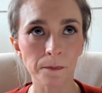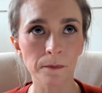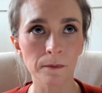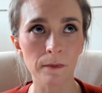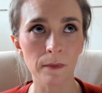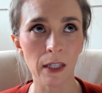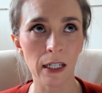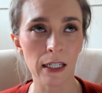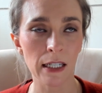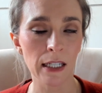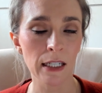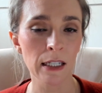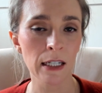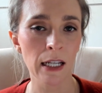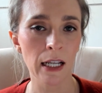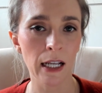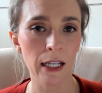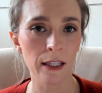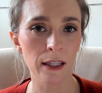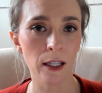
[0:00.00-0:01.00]
they didn't
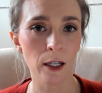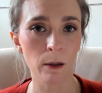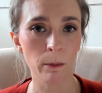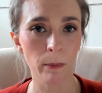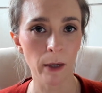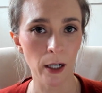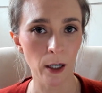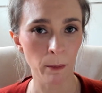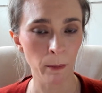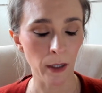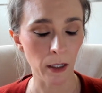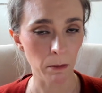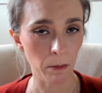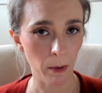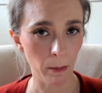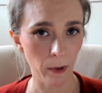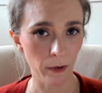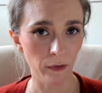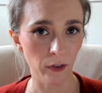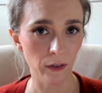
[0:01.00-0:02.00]
hit their bare
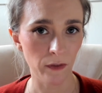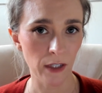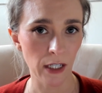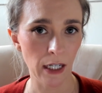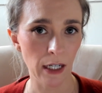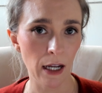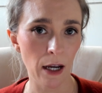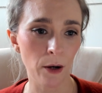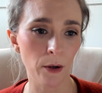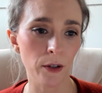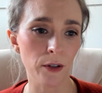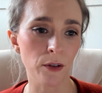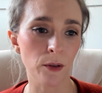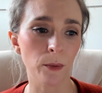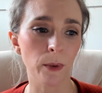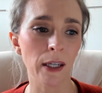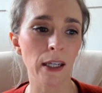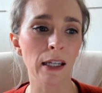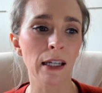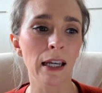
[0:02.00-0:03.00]
minimum of 15 hours a
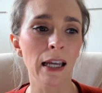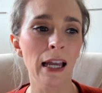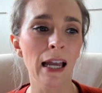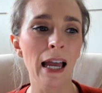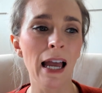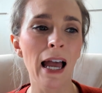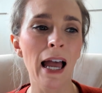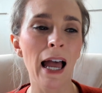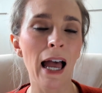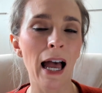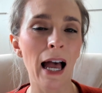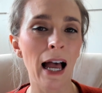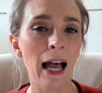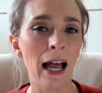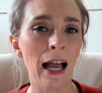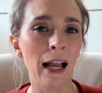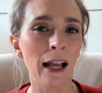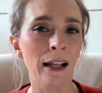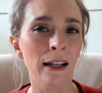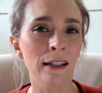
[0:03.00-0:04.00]
week.
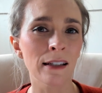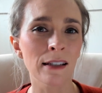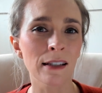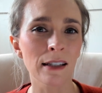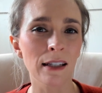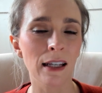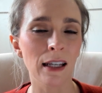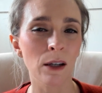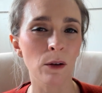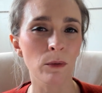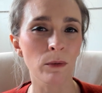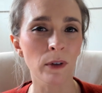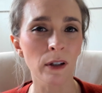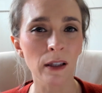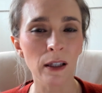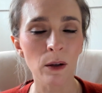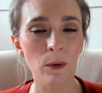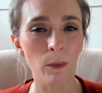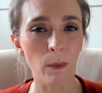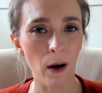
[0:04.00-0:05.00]
And it
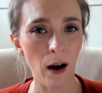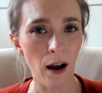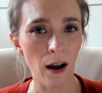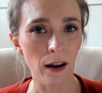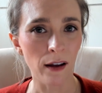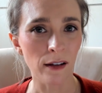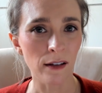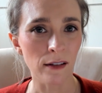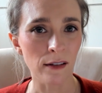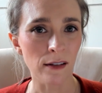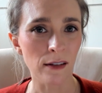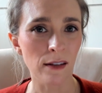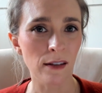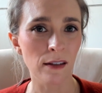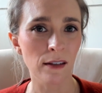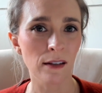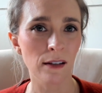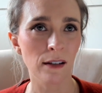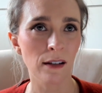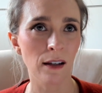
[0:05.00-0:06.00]
really
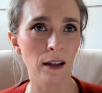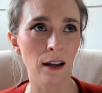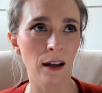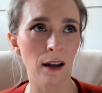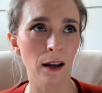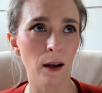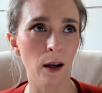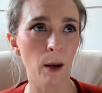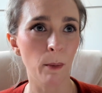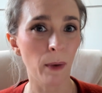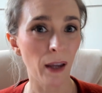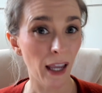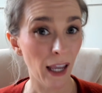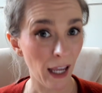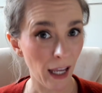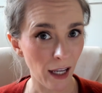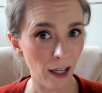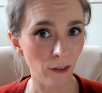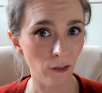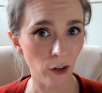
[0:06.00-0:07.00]
was a
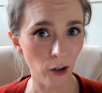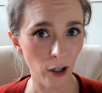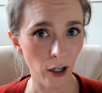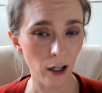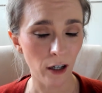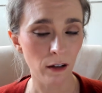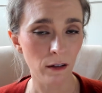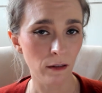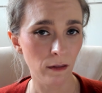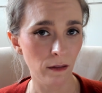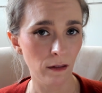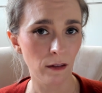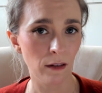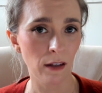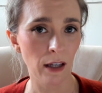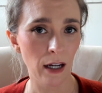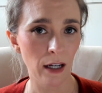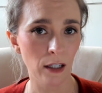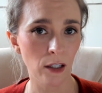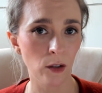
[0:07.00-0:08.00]
behavior
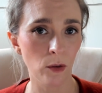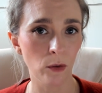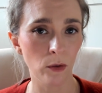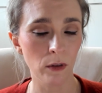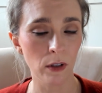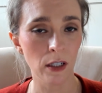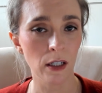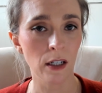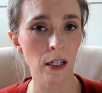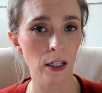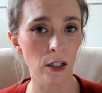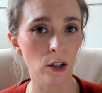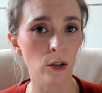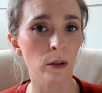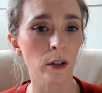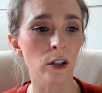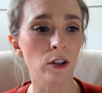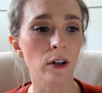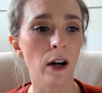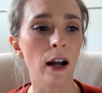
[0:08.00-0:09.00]
that you need
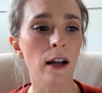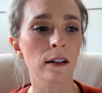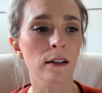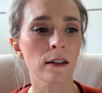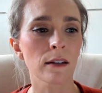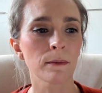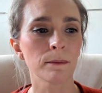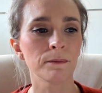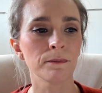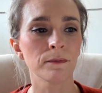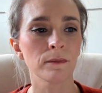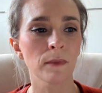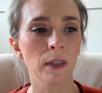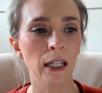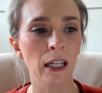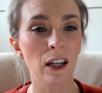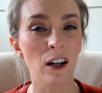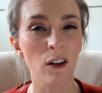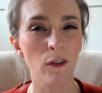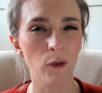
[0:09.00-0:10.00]
to address,
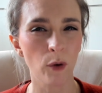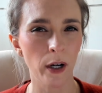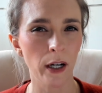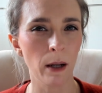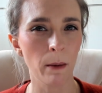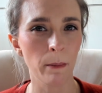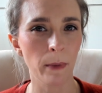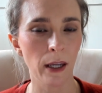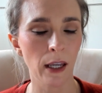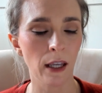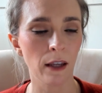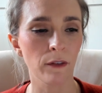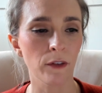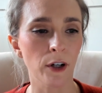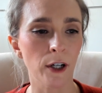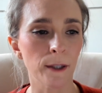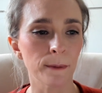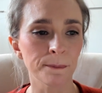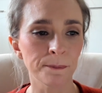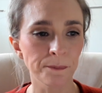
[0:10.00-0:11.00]
like an avoidant
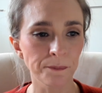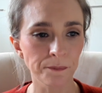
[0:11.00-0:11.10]
behavior.